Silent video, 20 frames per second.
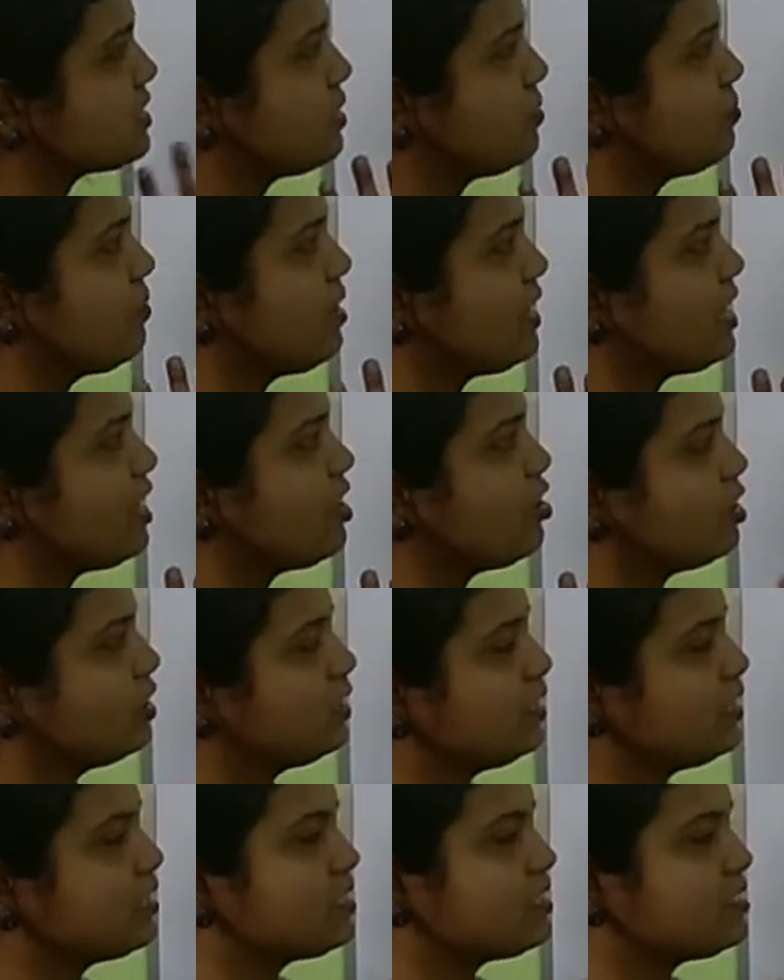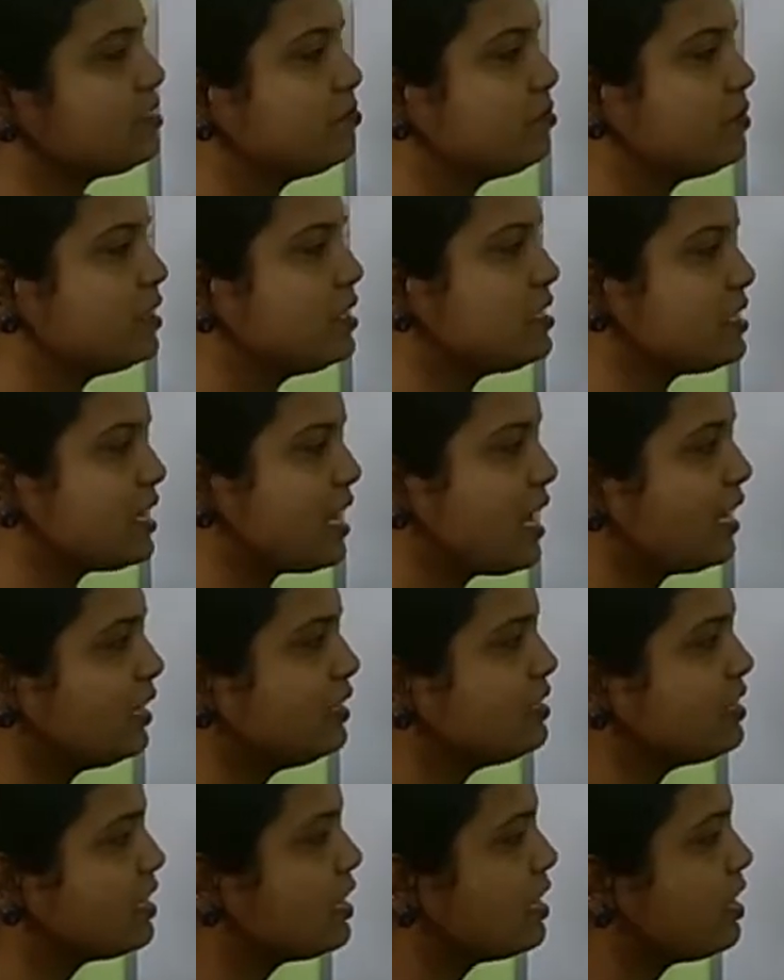making all these symbols
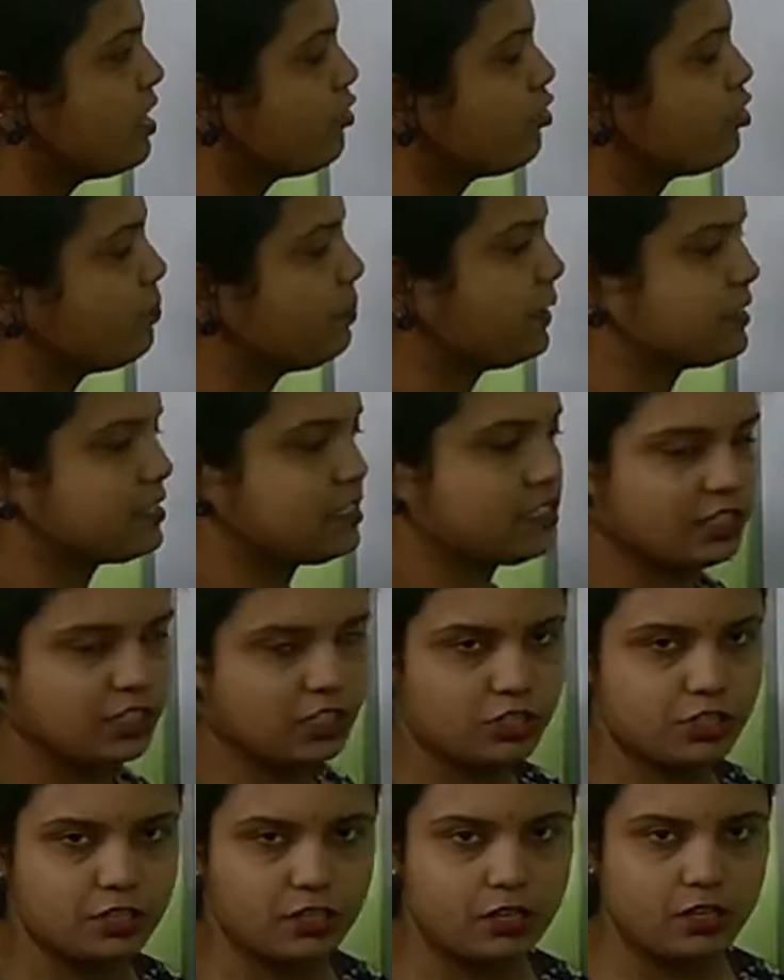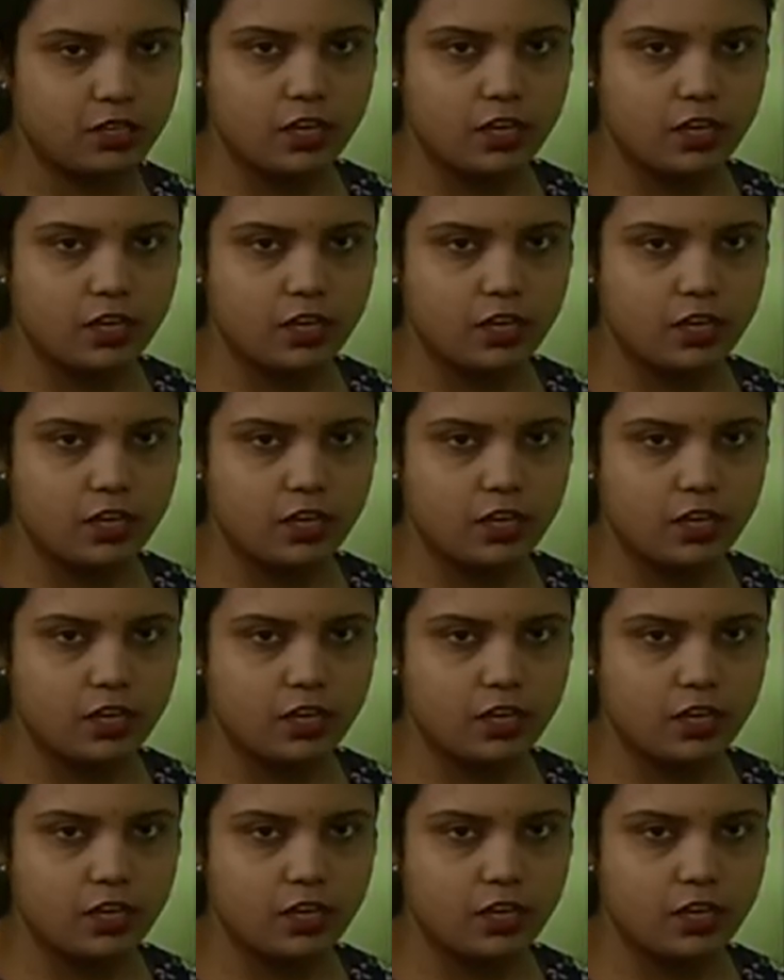and representation.